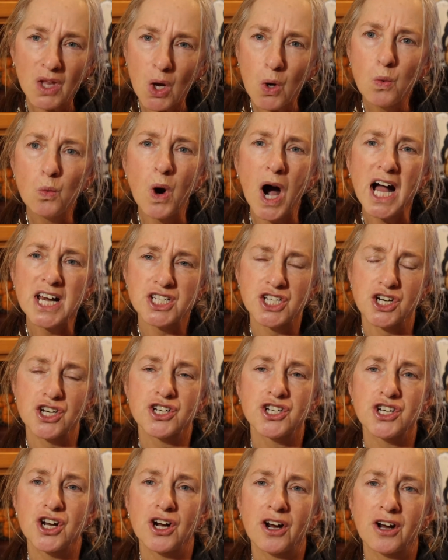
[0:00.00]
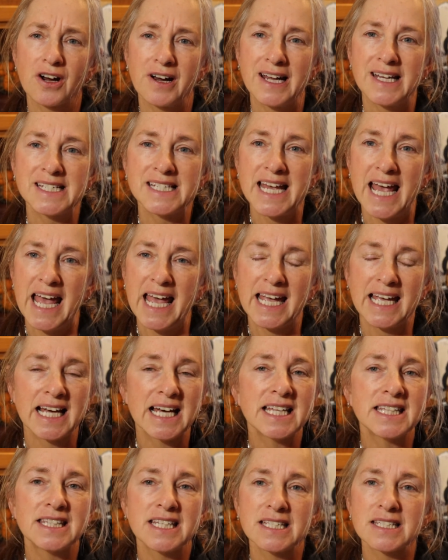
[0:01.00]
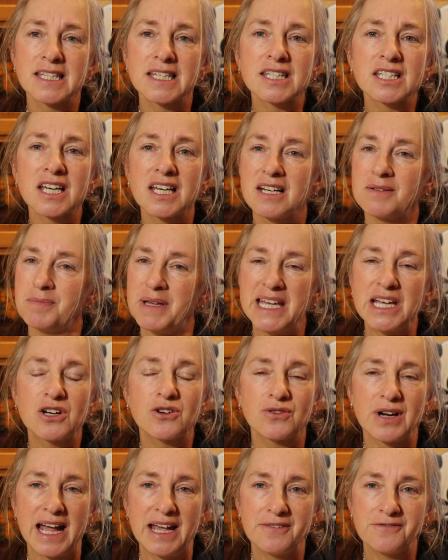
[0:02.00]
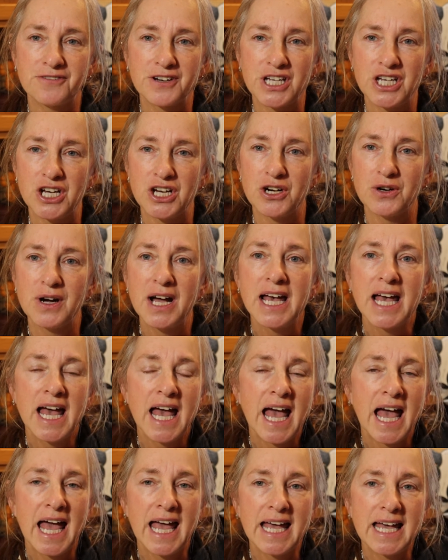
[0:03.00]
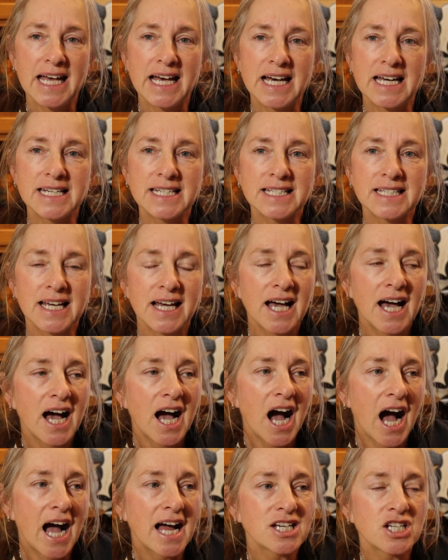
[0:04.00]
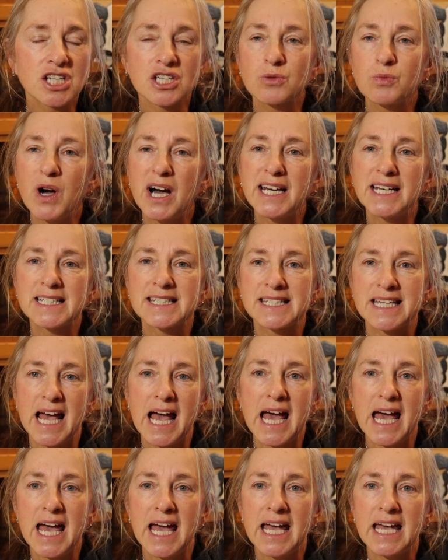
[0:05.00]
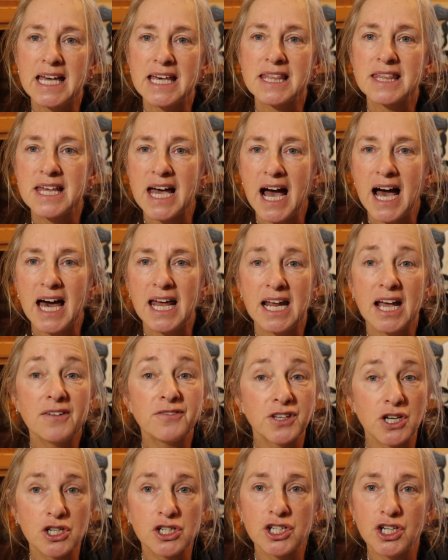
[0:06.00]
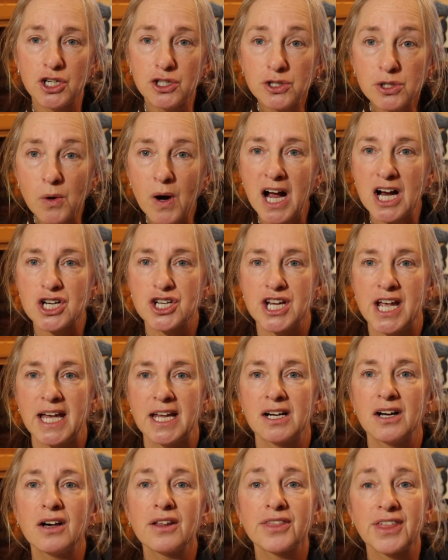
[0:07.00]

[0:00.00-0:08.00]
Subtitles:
watch your sugar intake, this is going to be great for you. And I just want to say that if you're new to our channel,